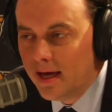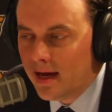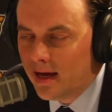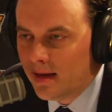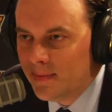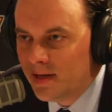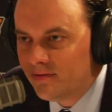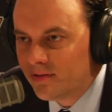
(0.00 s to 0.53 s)
Yeah,
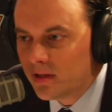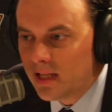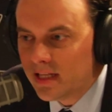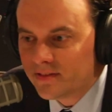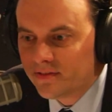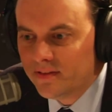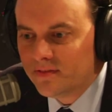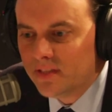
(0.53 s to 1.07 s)
I mean, for the
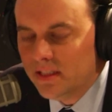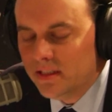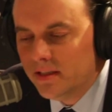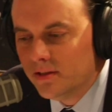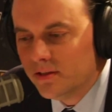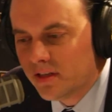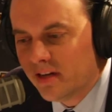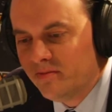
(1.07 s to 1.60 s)
last 15
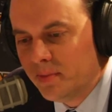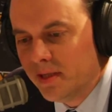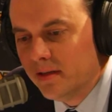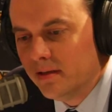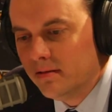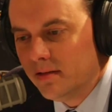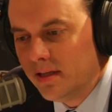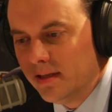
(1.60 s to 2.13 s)
years, I've
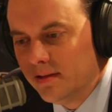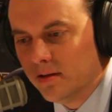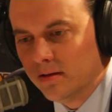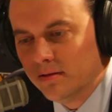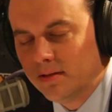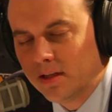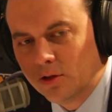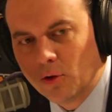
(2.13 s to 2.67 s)
been in
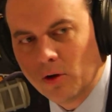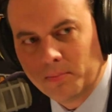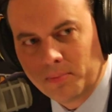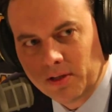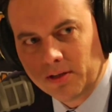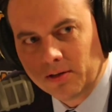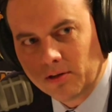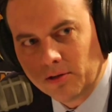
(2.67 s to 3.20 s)
the Illinois
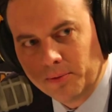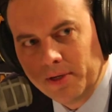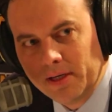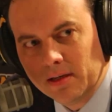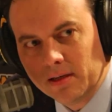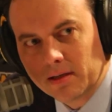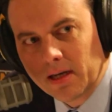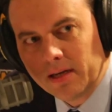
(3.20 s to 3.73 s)
political
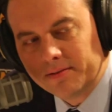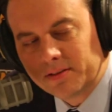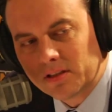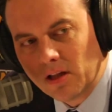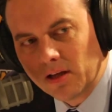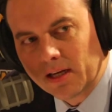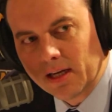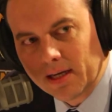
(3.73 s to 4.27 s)
arena, kind of
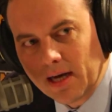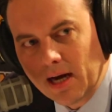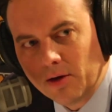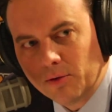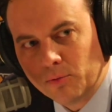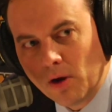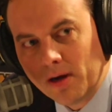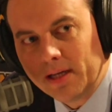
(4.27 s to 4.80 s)
slugging it
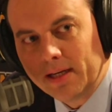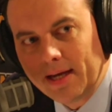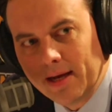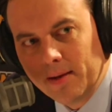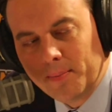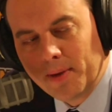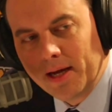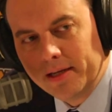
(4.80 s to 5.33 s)
out, running
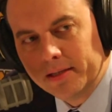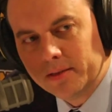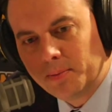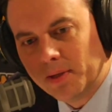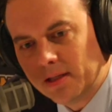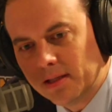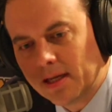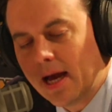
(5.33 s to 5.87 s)
campaigns,
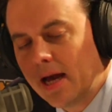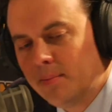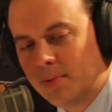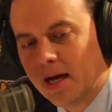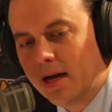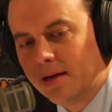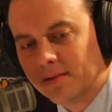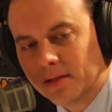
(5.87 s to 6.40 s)
being the guy
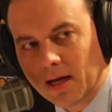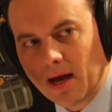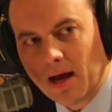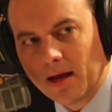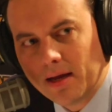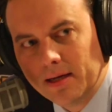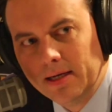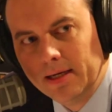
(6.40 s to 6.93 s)
behind the
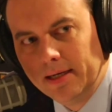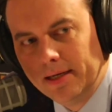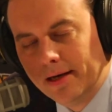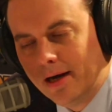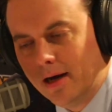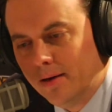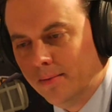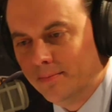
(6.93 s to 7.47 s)
guy,
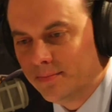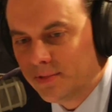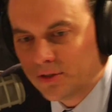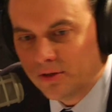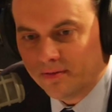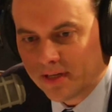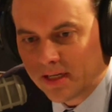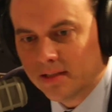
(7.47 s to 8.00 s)

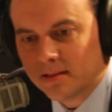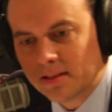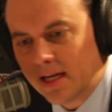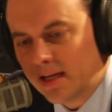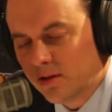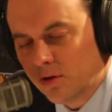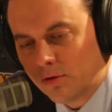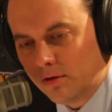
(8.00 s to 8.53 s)
serving in
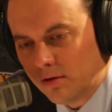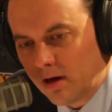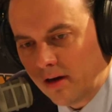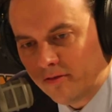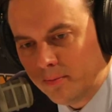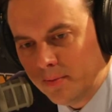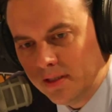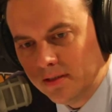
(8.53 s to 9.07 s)
state and local
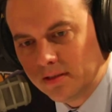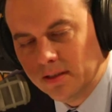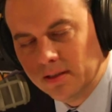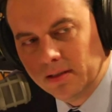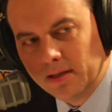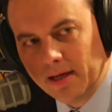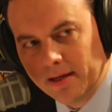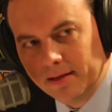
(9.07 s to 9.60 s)
government,
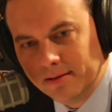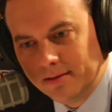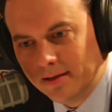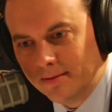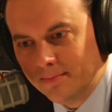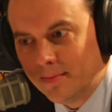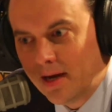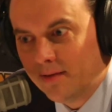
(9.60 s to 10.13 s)
and
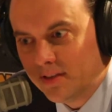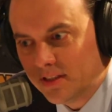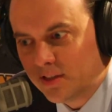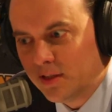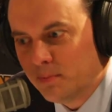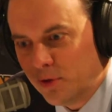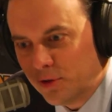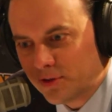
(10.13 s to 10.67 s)
obviously
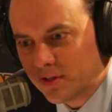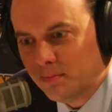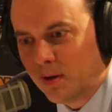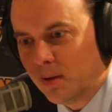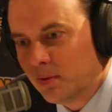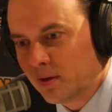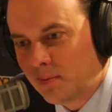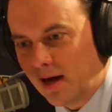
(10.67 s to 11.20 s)
immersed in
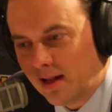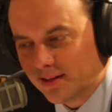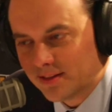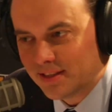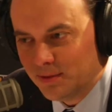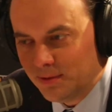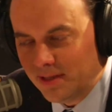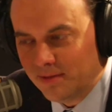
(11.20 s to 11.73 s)
public
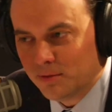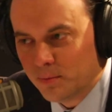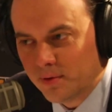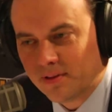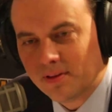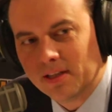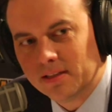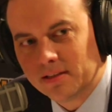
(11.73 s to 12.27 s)
policy, even with
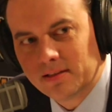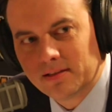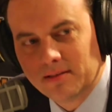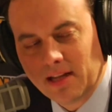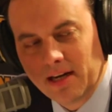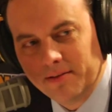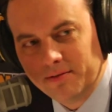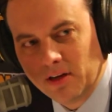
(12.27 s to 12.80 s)
things
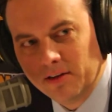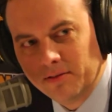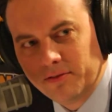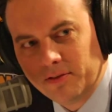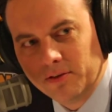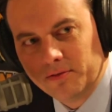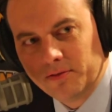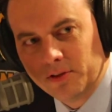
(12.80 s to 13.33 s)
that I've done
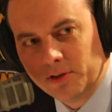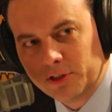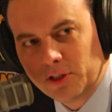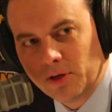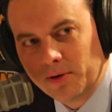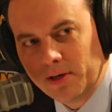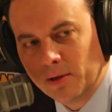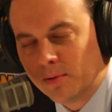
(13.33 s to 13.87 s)
for the
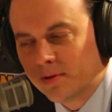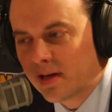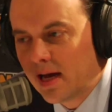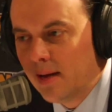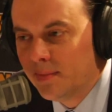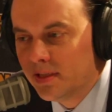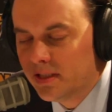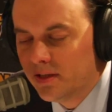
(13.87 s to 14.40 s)
show here with
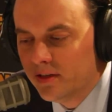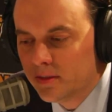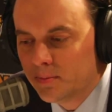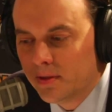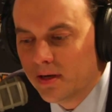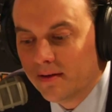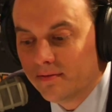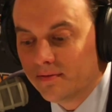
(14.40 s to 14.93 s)
commentaries.
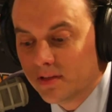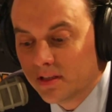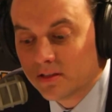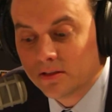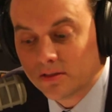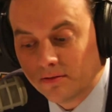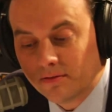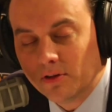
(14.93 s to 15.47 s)
But this
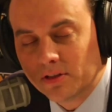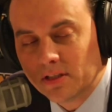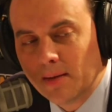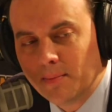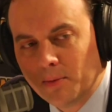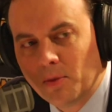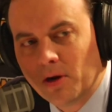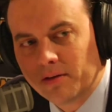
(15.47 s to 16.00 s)
is the first
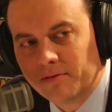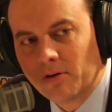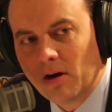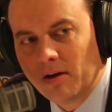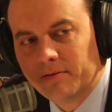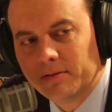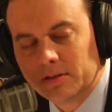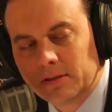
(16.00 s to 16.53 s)
time I'm running for
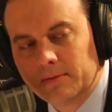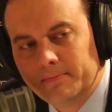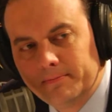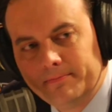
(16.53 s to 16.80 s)
office.